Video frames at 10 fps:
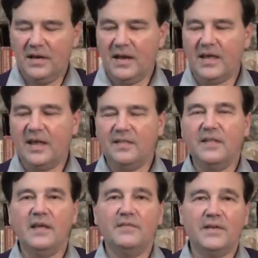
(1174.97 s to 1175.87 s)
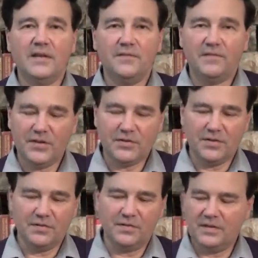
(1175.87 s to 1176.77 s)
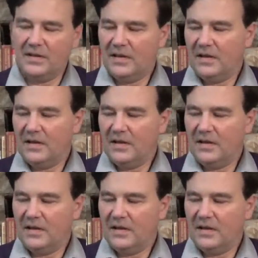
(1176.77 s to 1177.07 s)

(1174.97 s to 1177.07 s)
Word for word: I can't think of any features